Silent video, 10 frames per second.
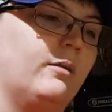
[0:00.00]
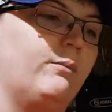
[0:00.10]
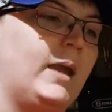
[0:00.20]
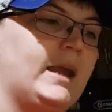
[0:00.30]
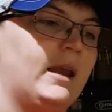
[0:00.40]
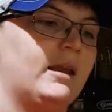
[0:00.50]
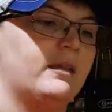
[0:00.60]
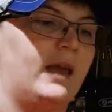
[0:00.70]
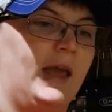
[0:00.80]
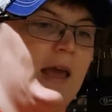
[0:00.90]

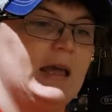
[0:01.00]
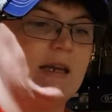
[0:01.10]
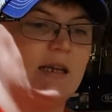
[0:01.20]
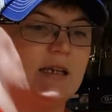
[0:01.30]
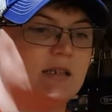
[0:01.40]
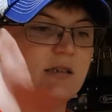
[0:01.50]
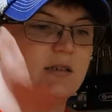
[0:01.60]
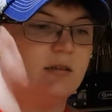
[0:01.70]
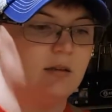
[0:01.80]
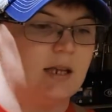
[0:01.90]
making the head any
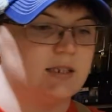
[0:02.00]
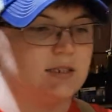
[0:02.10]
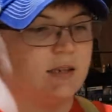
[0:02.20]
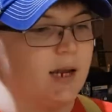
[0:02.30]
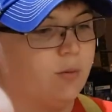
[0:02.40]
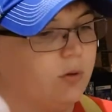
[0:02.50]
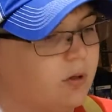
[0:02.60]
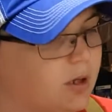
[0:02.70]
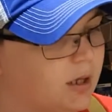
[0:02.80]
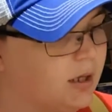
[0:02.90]
less stable,
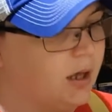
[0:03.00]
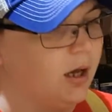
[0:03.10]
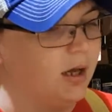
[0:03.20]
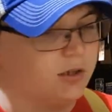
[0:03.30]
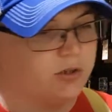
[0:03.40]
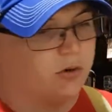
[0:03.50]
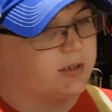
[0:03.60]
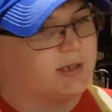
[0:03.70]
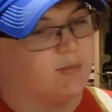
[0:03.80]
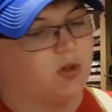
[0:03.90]
so
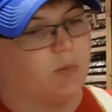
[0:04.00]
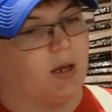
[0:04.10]
it seems to be